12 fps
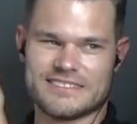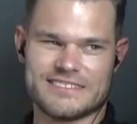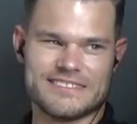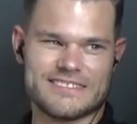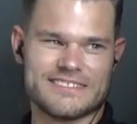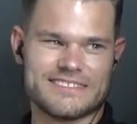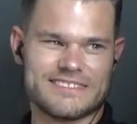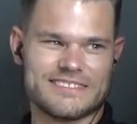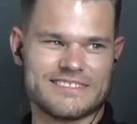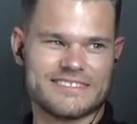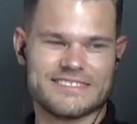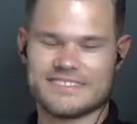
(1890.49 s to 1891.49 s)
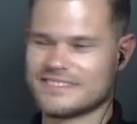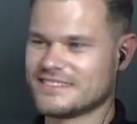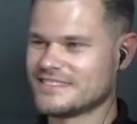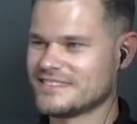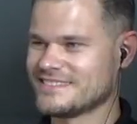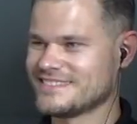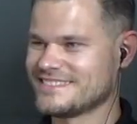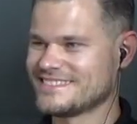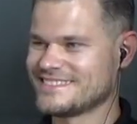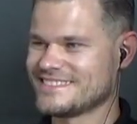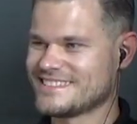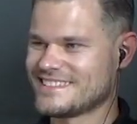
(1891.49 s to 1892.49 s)

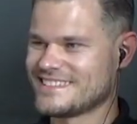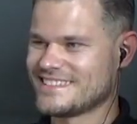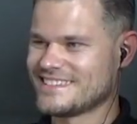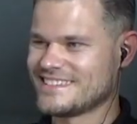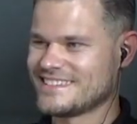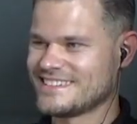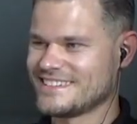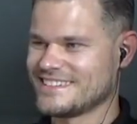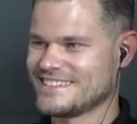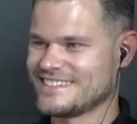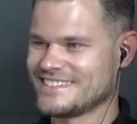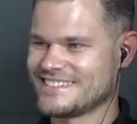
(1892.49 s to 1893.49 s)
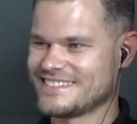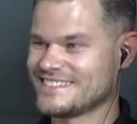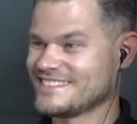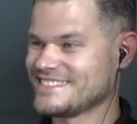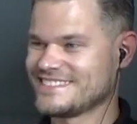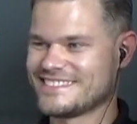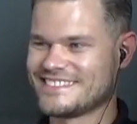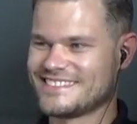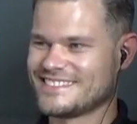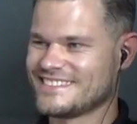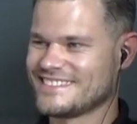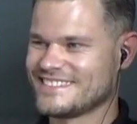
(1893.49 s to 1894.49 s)

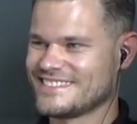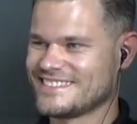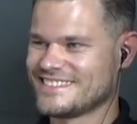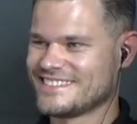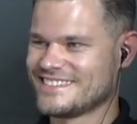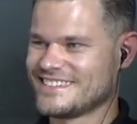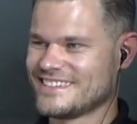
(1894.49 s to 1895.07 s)
The person shown says nothing.